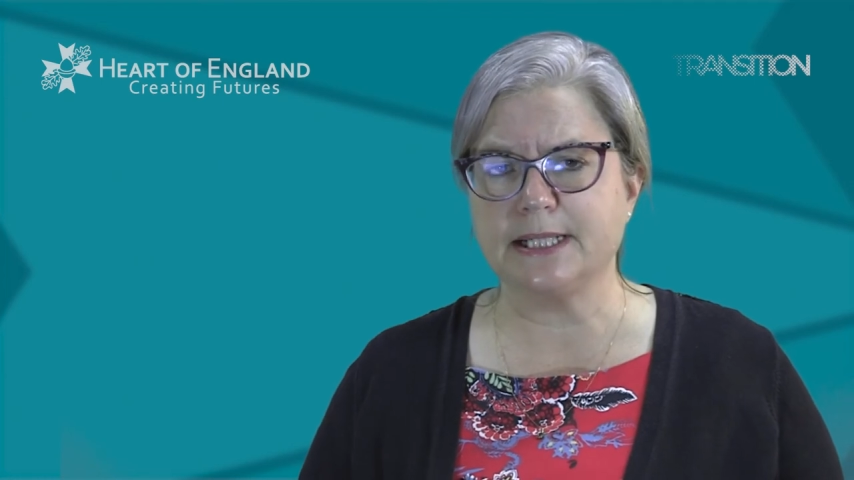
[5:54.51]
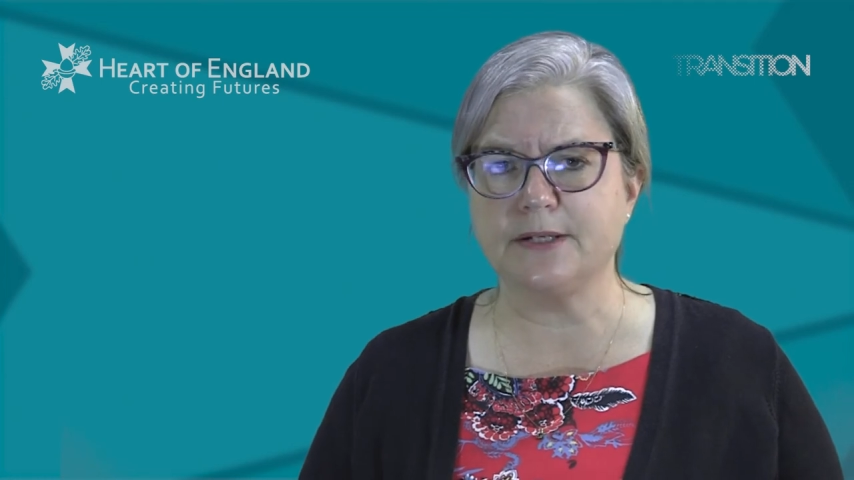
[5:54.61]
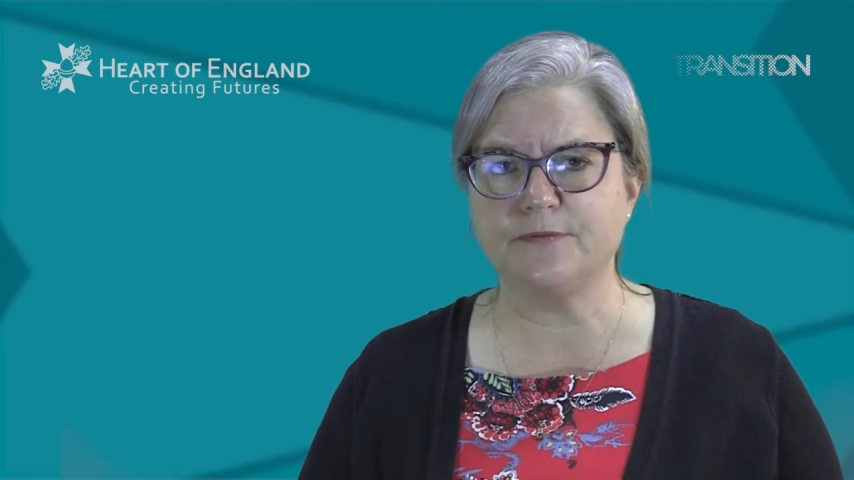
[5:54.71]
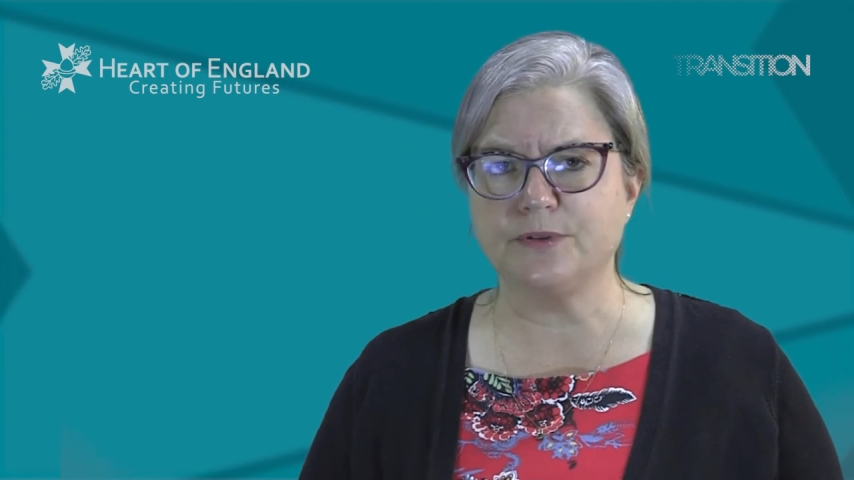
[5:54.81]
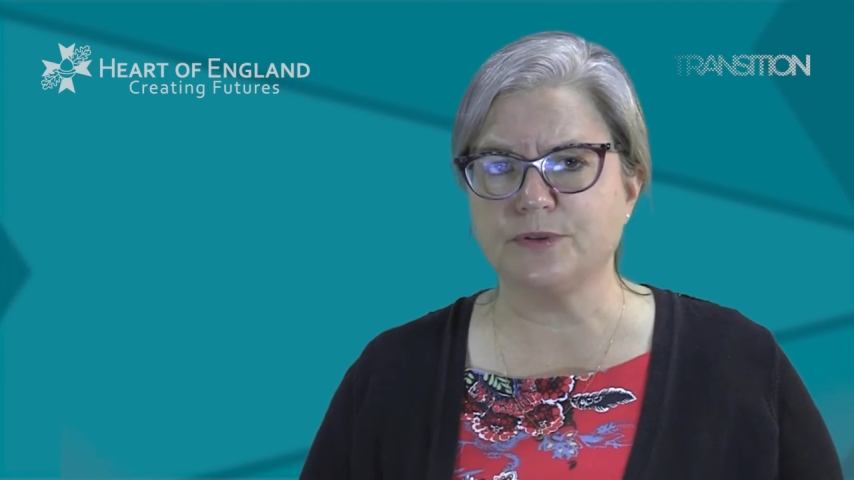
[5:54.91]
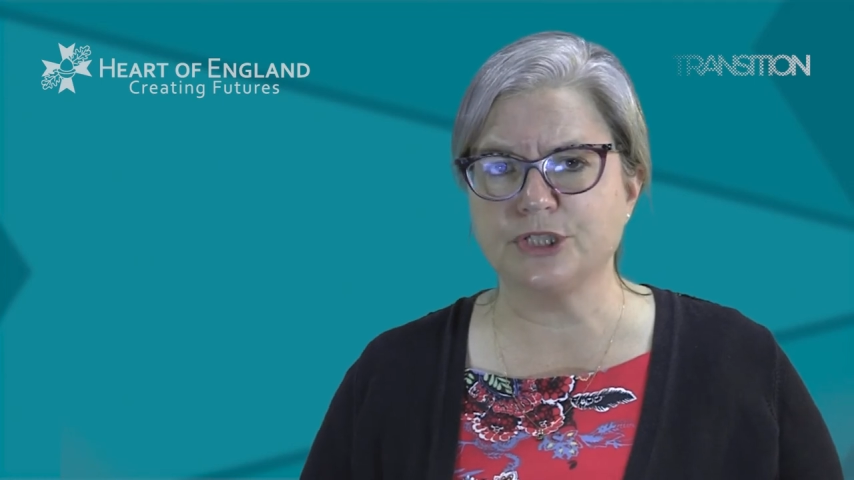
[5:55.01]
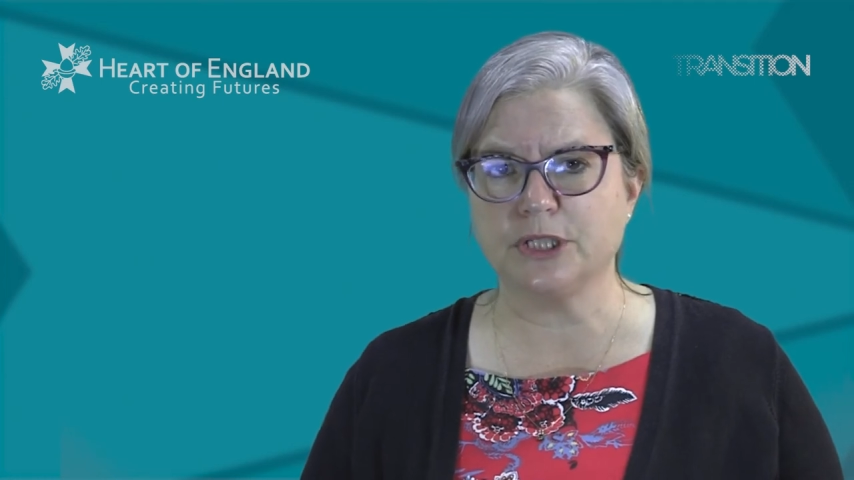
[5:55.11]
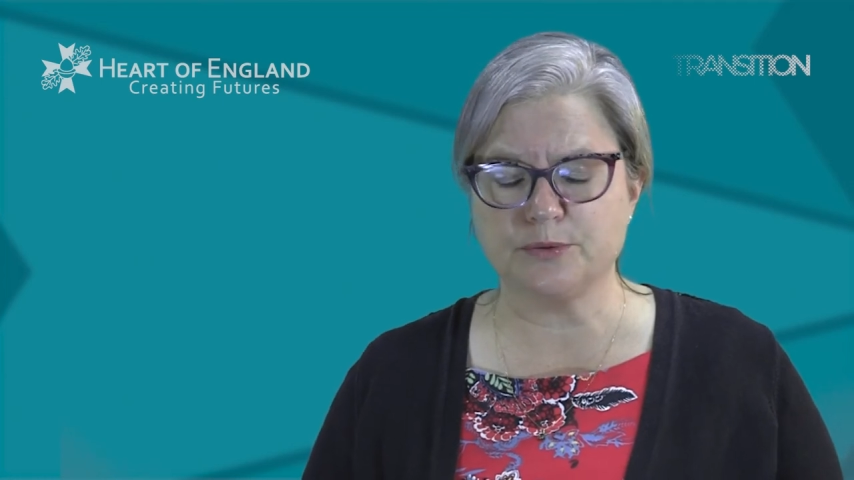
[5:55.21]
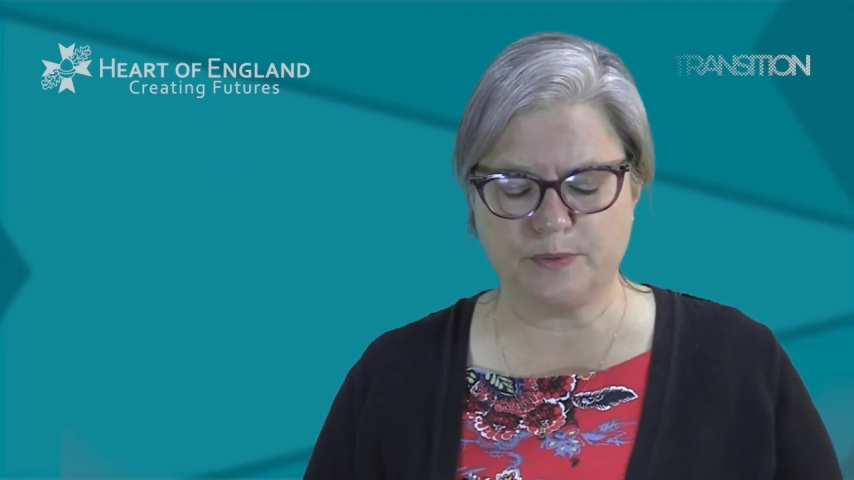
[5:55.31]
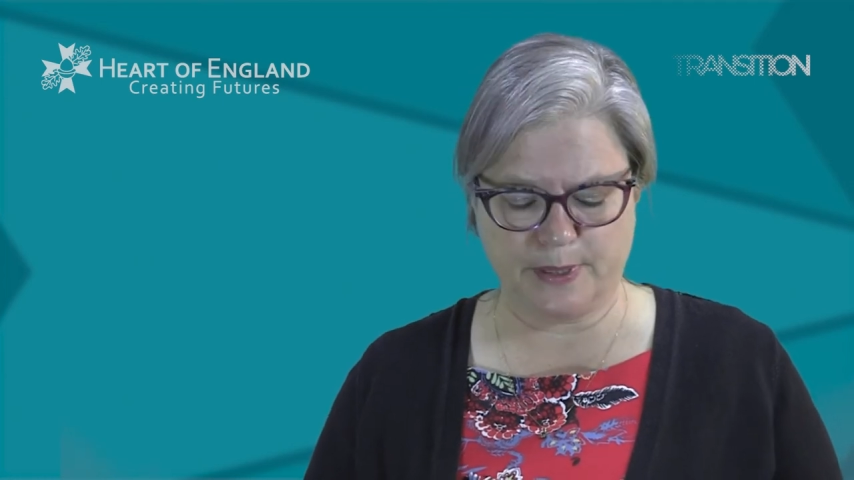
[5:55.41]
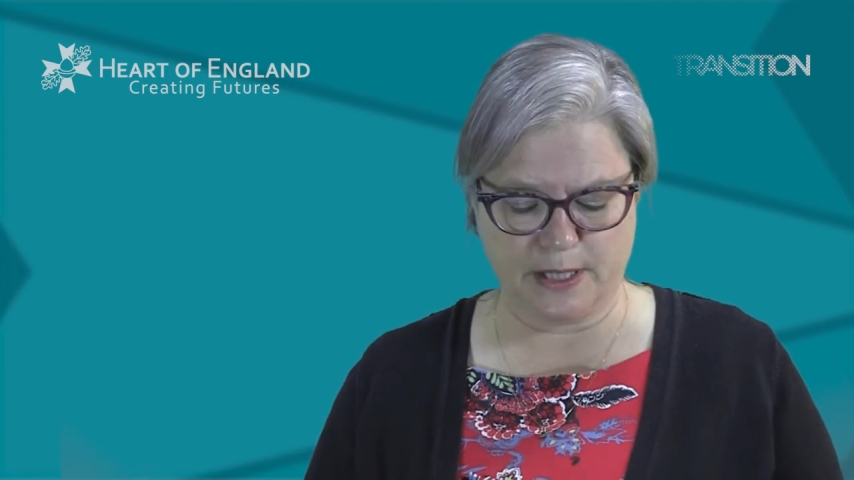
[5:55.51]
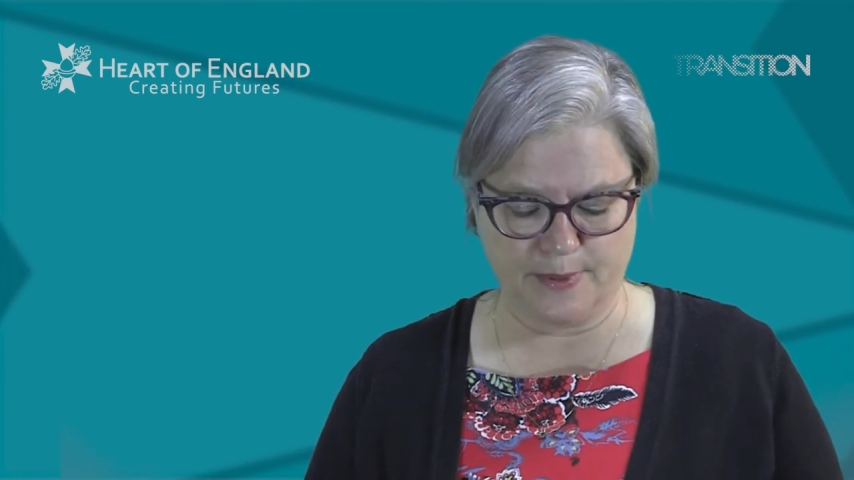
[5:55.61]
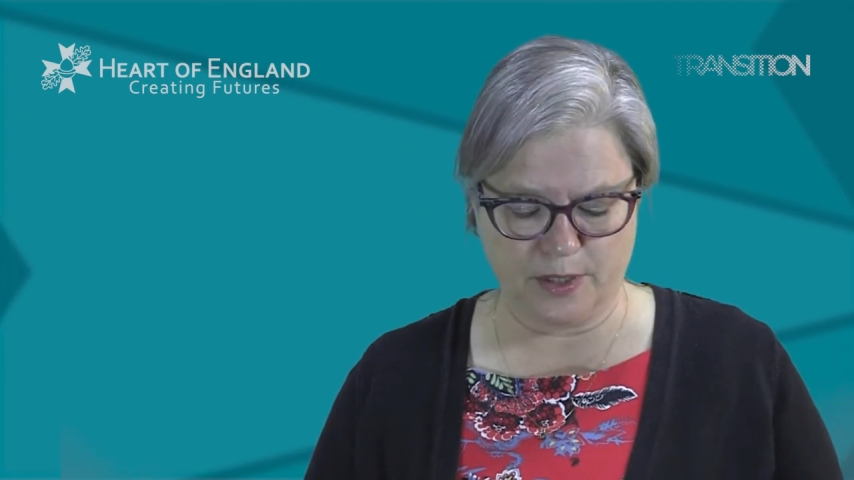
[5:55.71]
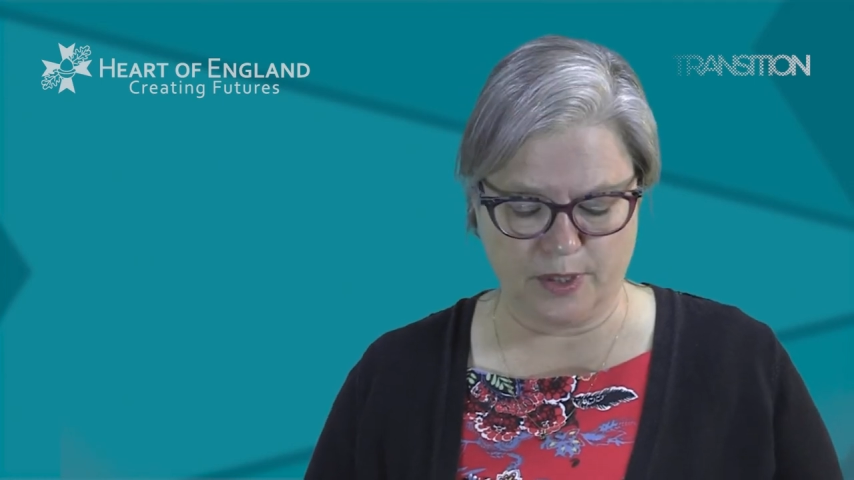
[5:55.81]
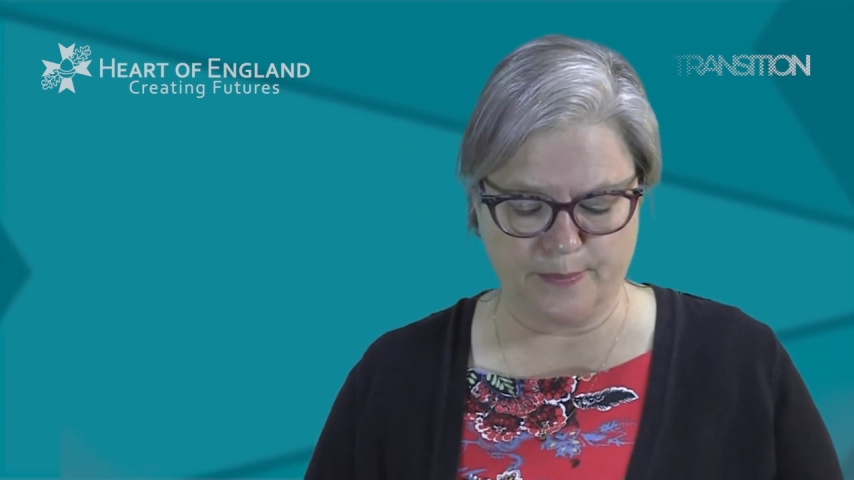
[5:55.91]
if your child will be
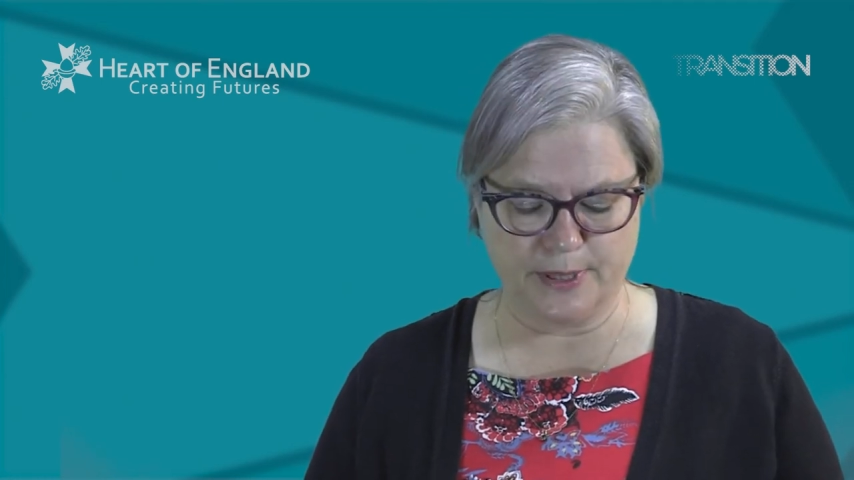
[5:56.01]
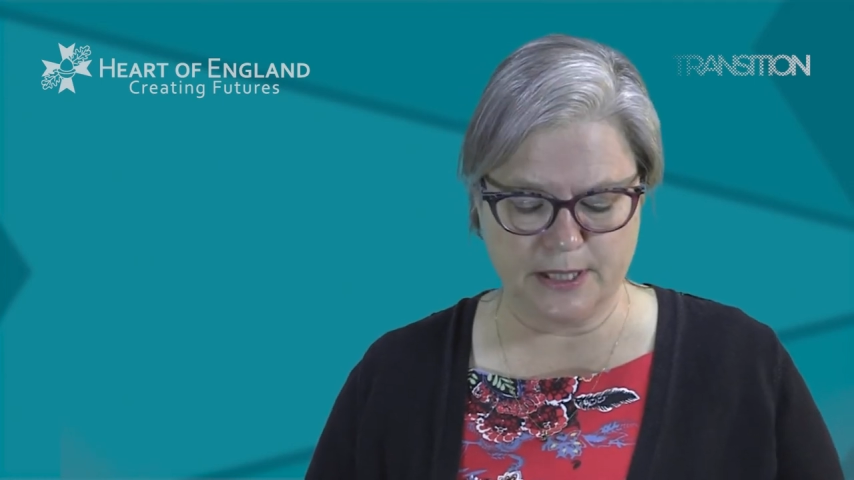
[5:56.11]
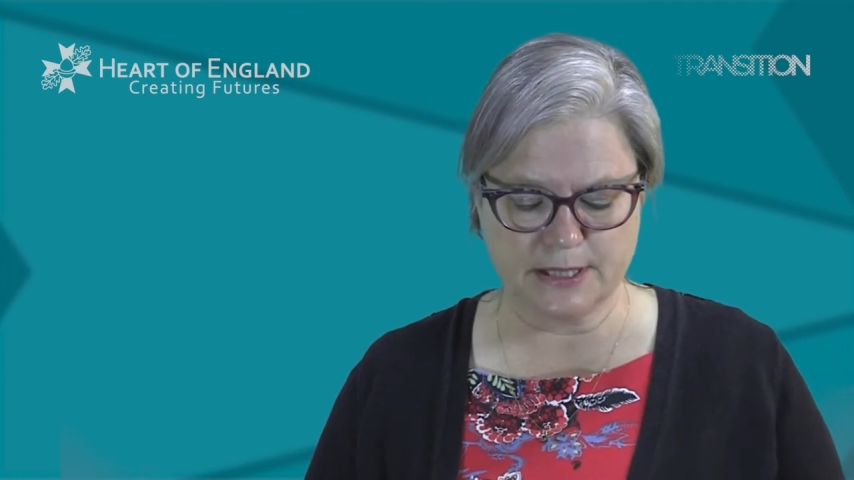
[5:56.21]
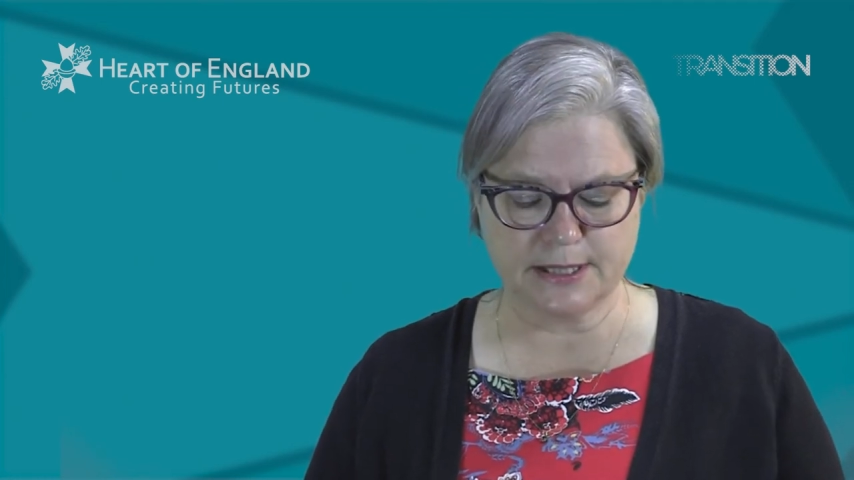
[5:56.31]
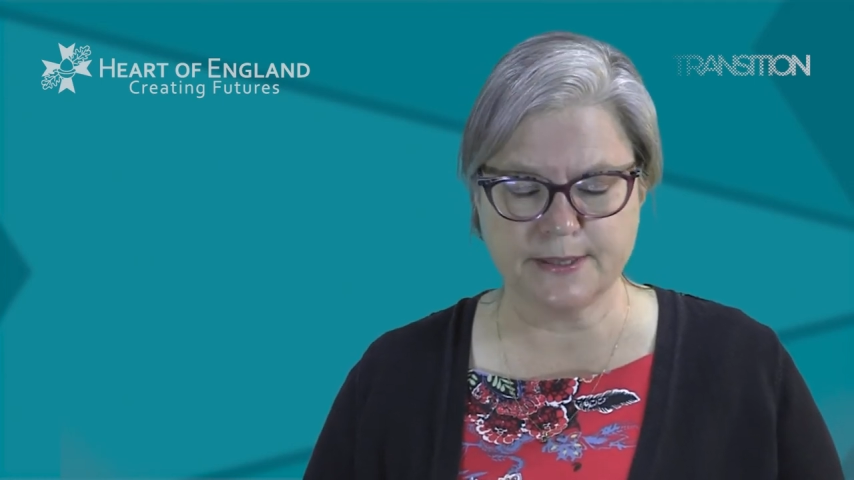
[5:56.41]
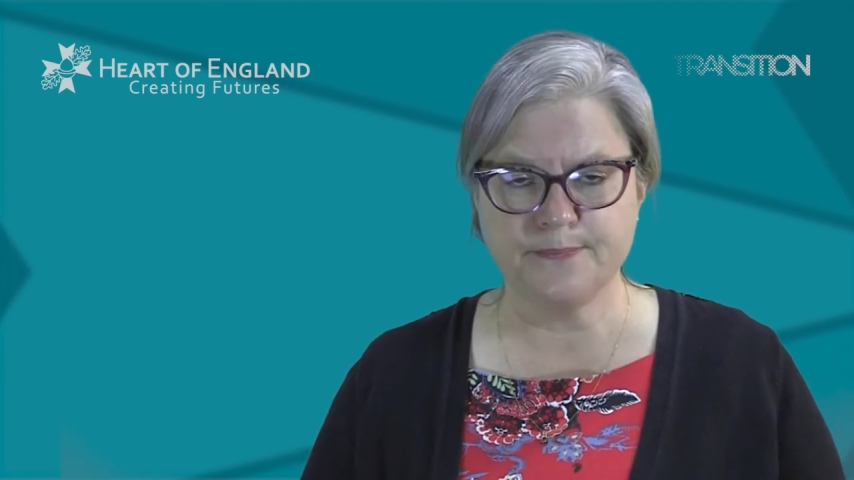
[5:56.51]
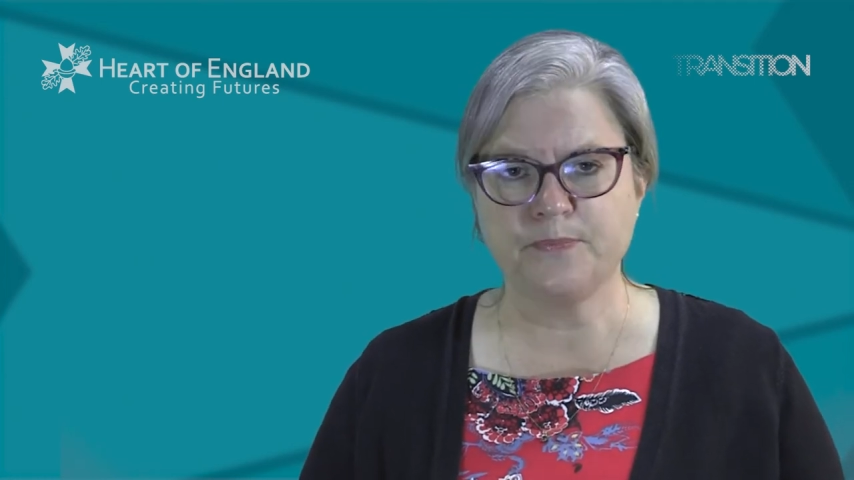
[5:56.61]
coming on the bus.